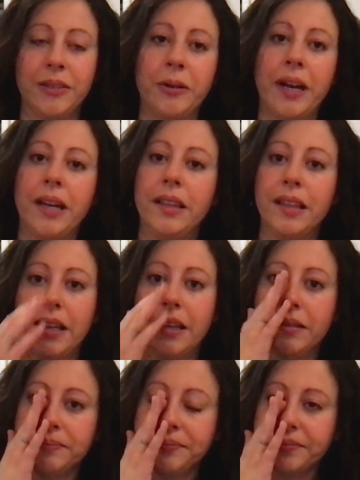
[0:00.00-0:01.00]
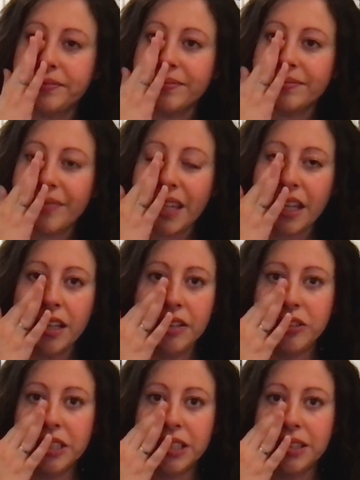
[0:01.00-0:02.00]
in a way that
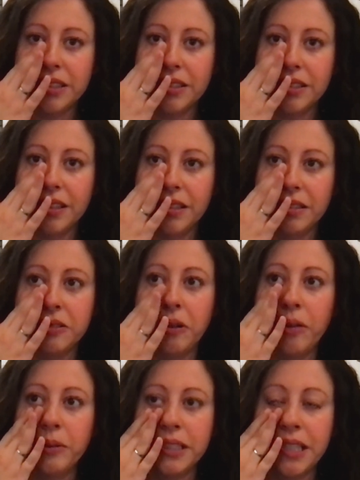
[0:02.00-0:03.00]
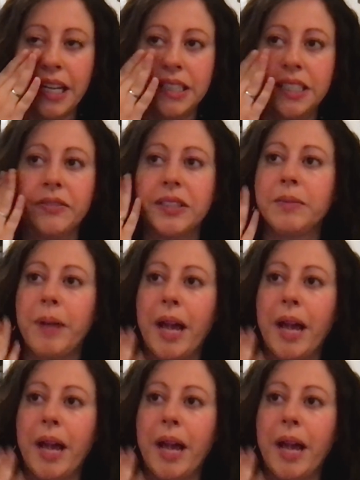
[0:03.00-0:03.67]
you just you almost can't even